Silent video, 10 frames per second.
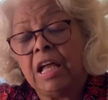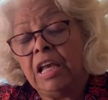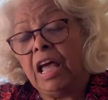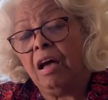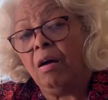
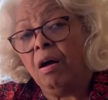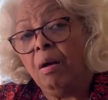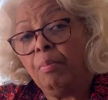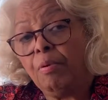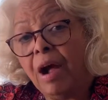Now,
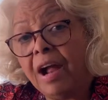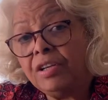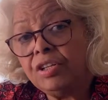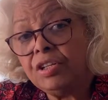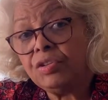prior
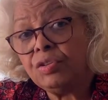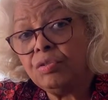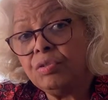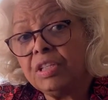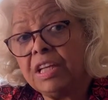to the
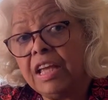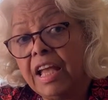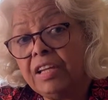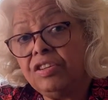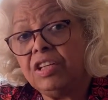students
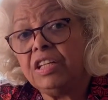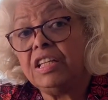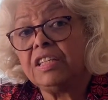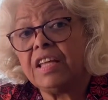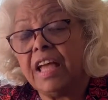engaging
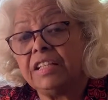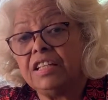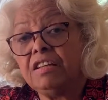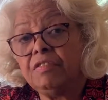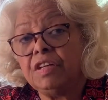in this
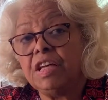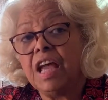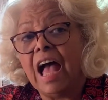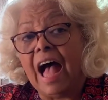activity,